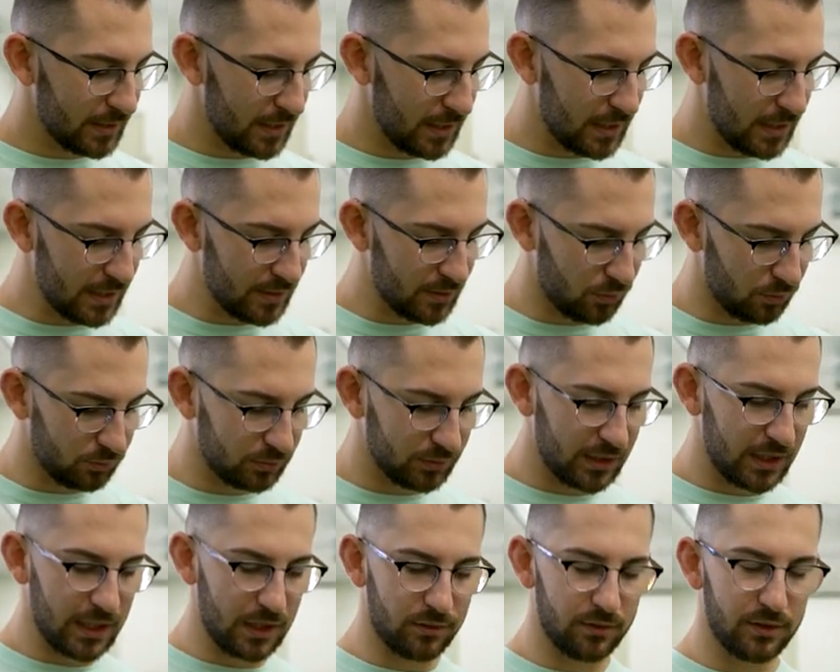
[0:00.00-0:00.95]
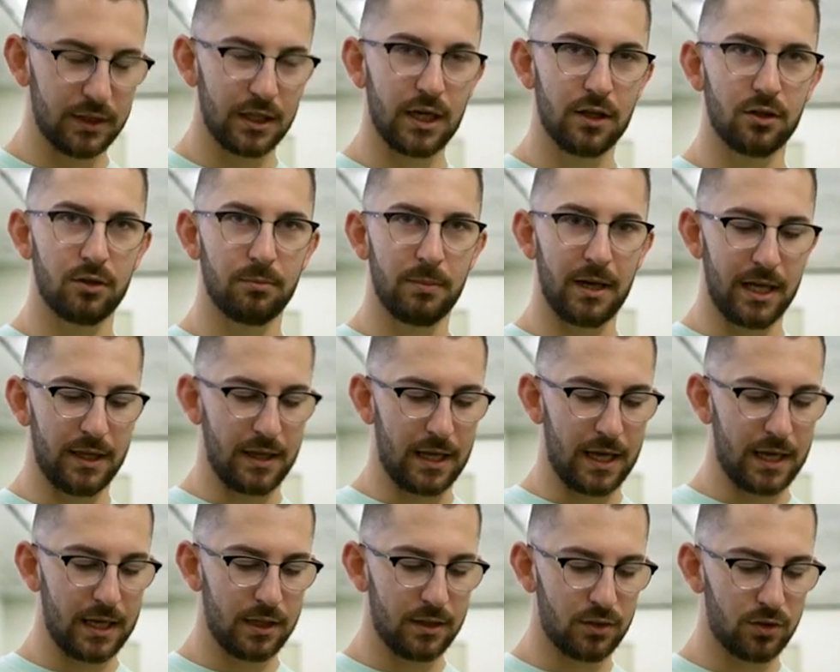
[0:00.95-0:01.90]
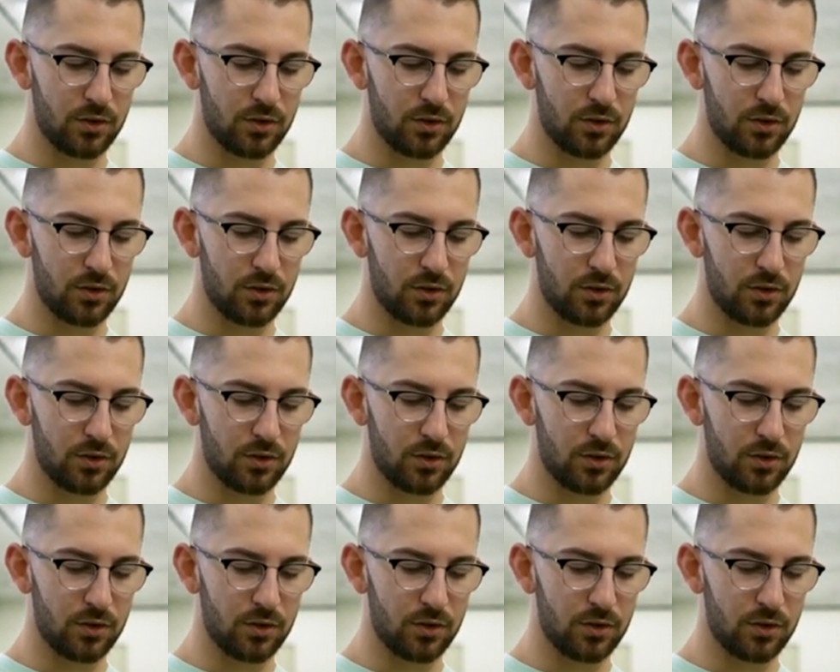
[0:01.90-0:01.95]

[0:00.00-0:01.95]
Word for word: that it's only held together by that.